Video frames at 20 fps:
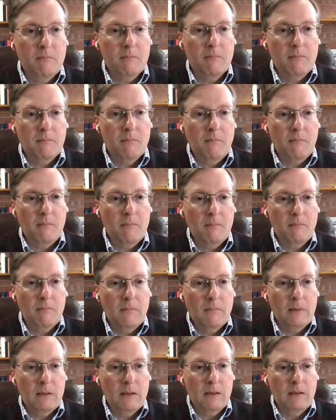
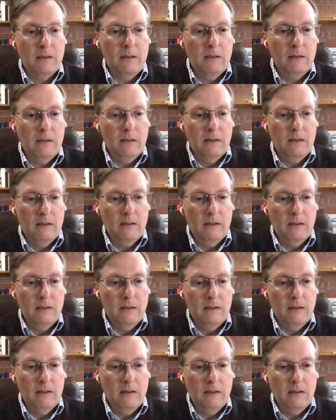(no one is talking)